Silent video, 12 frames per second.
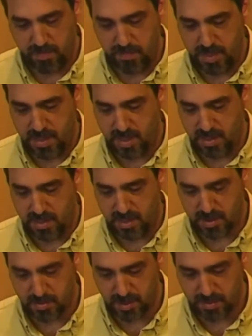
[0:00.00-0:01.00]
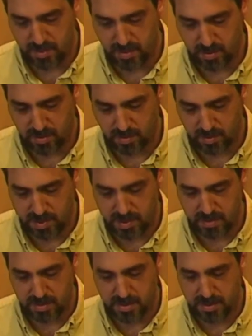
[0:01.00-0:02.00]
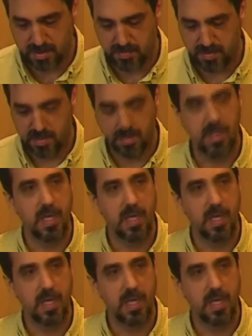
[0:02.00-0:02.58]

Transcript: begun to disrupt local ecosystems